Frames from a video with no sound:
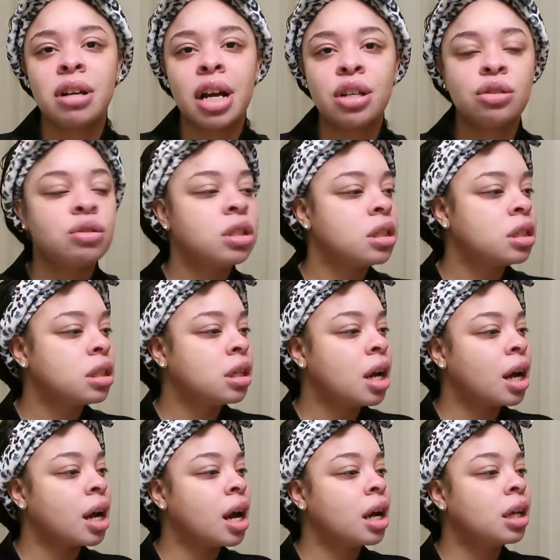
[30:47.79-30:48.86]
As you can see,
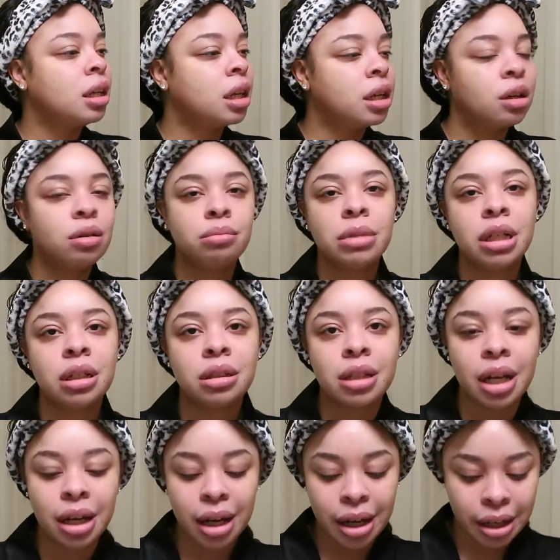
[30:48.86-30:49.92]
I got clay on me
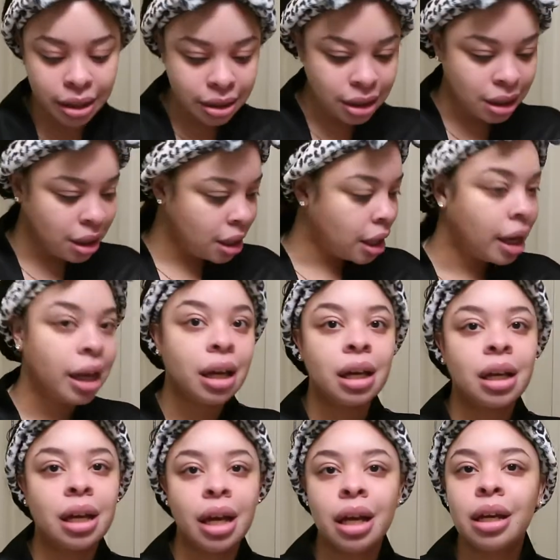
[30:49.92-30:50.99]
that I
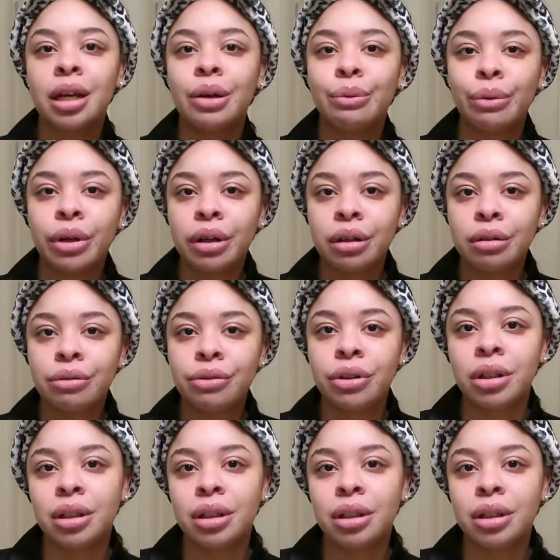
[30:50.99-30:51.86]
can't get rid of.